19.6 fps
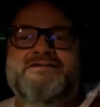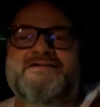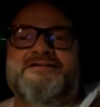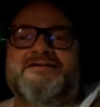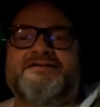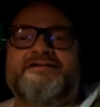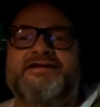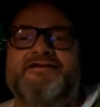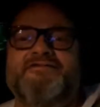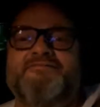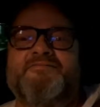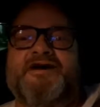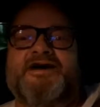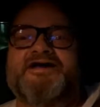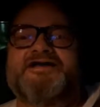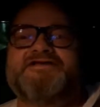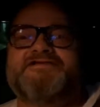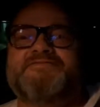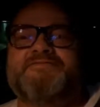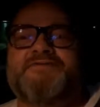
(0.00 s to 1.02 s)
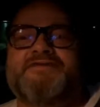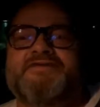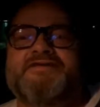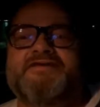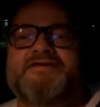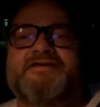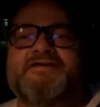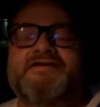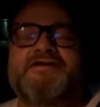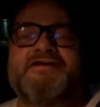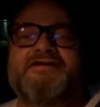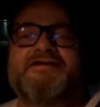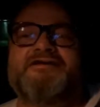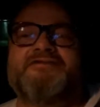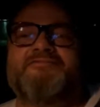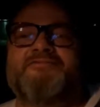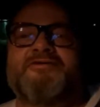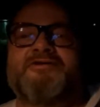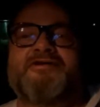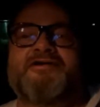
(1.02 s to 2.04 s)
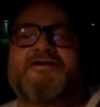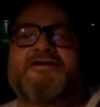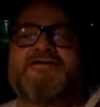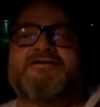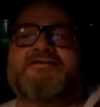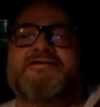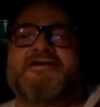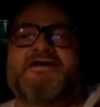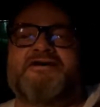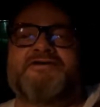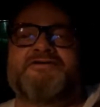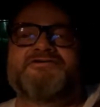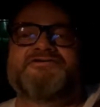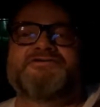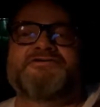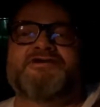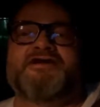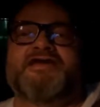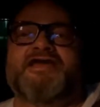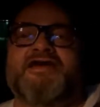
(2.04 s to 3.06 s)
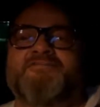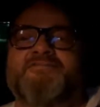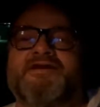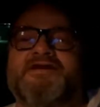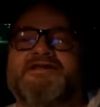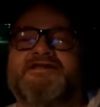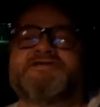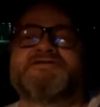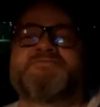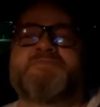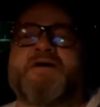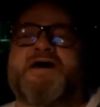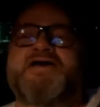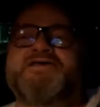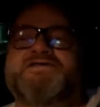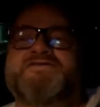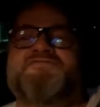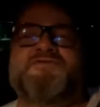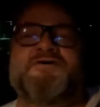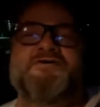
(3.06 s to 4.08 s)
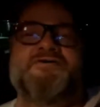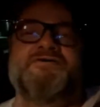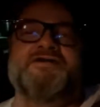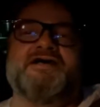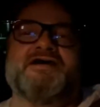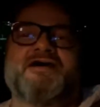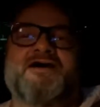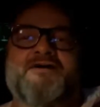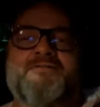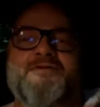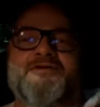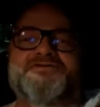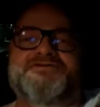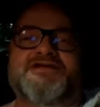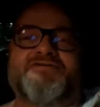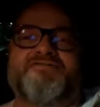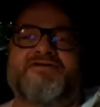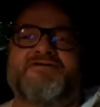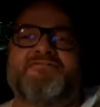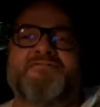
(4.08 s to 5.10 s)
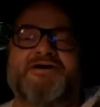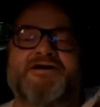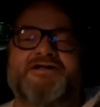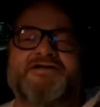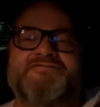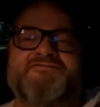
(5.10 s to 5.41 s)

That reminds me of the Indian worker. The ulcer kept eating spice food almost every month.